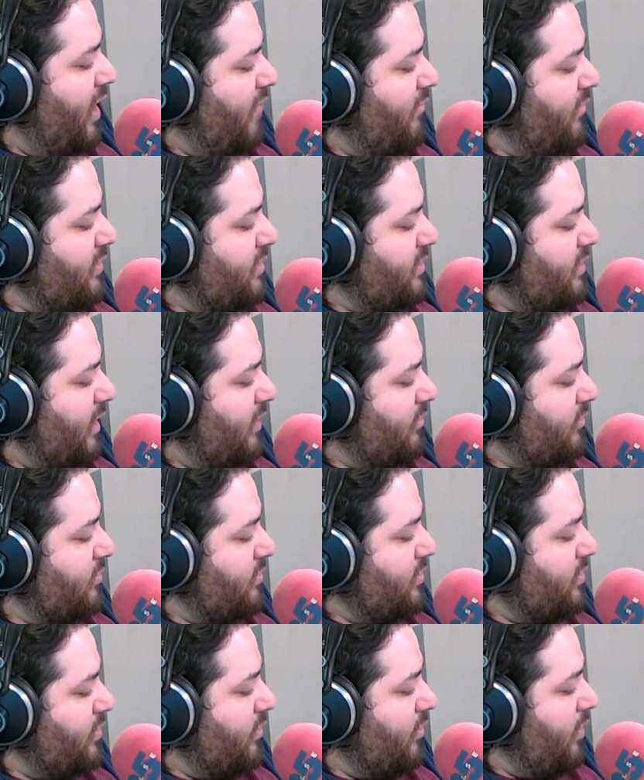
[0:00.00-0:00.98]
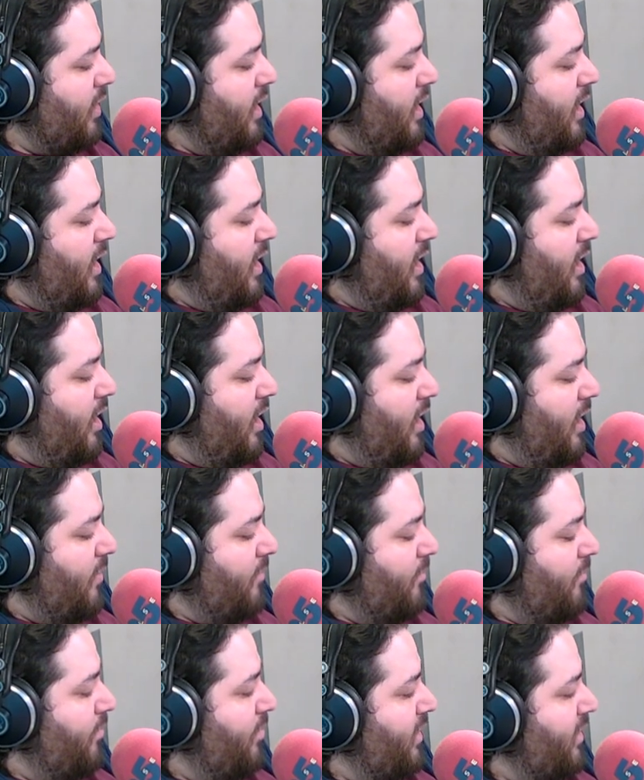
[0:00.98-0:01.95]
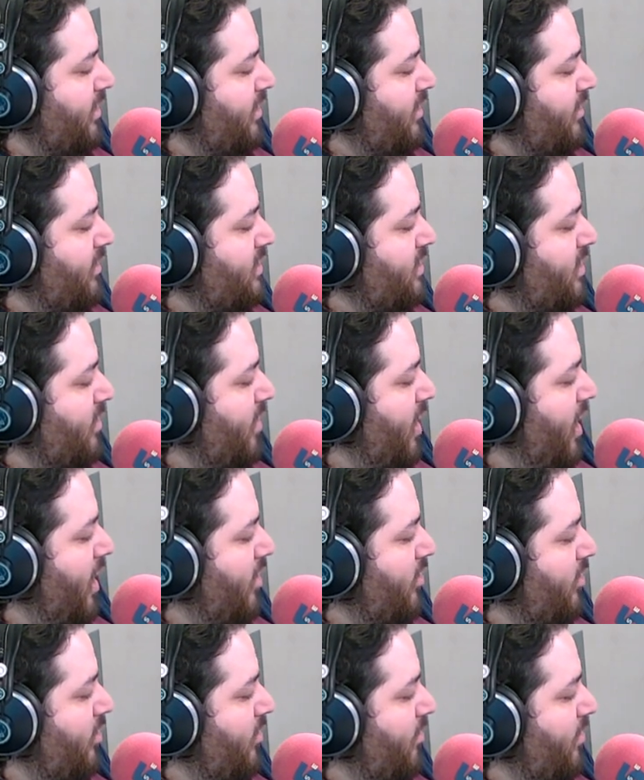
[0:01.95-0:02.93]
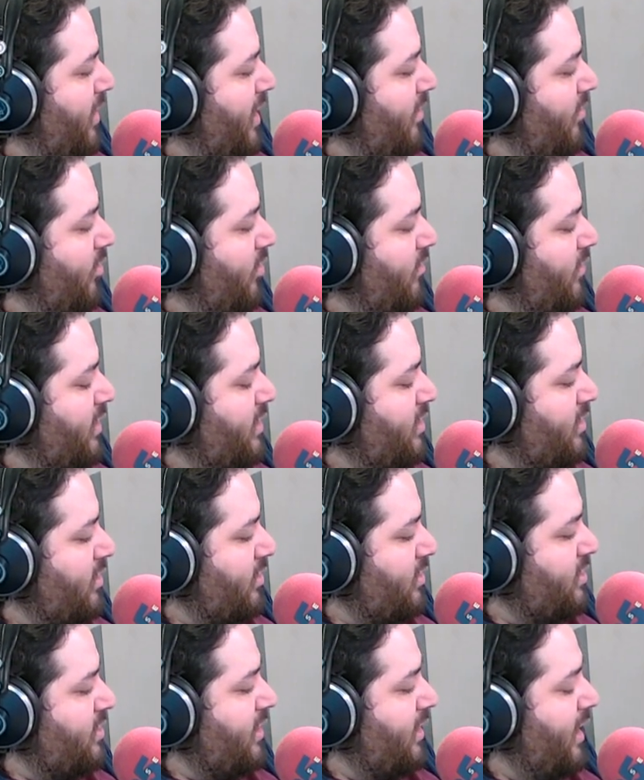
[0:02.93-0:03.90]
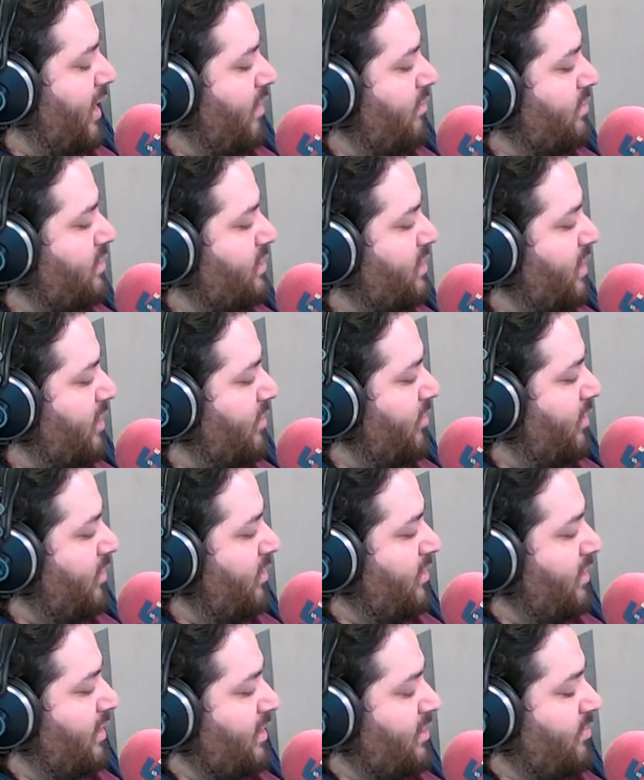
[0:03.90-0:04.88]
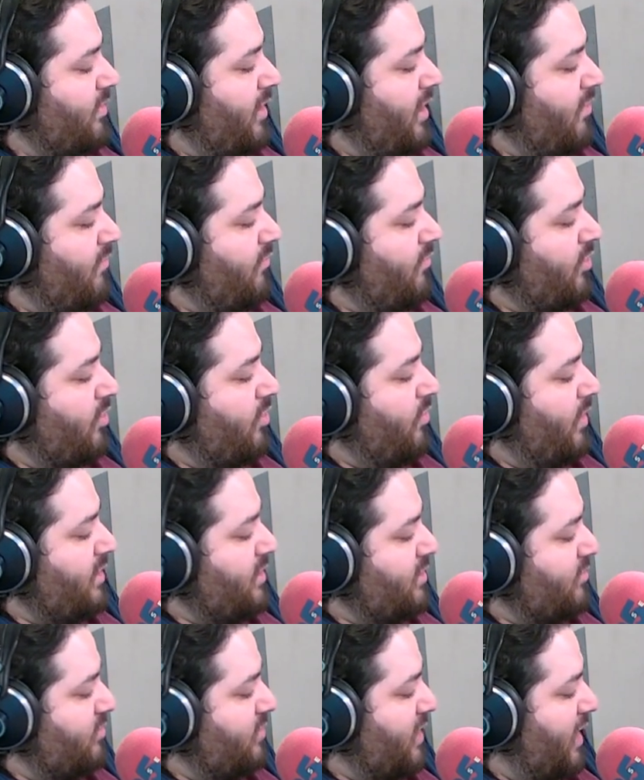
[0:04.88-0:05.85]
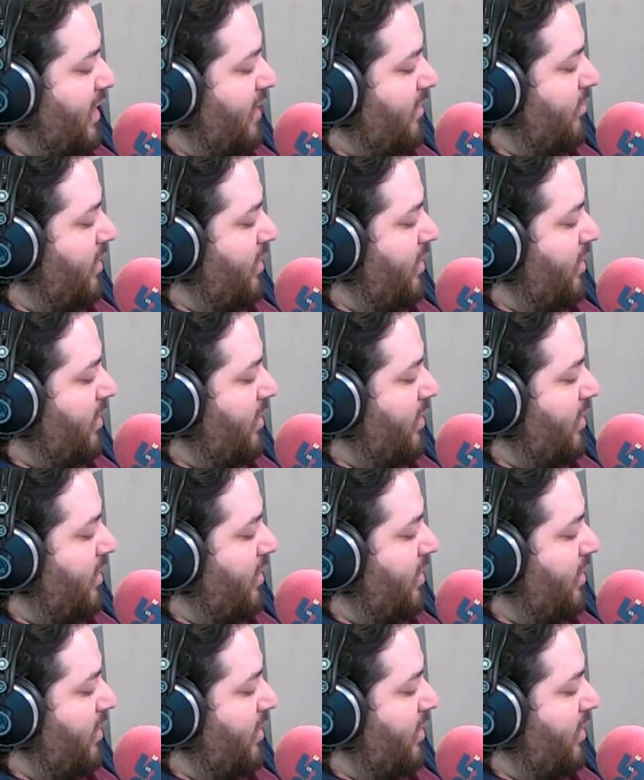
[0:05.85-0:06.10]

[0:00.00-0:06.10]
It's Lothar Du. But some other big movies that are still out in cinema that's been out for quite some time,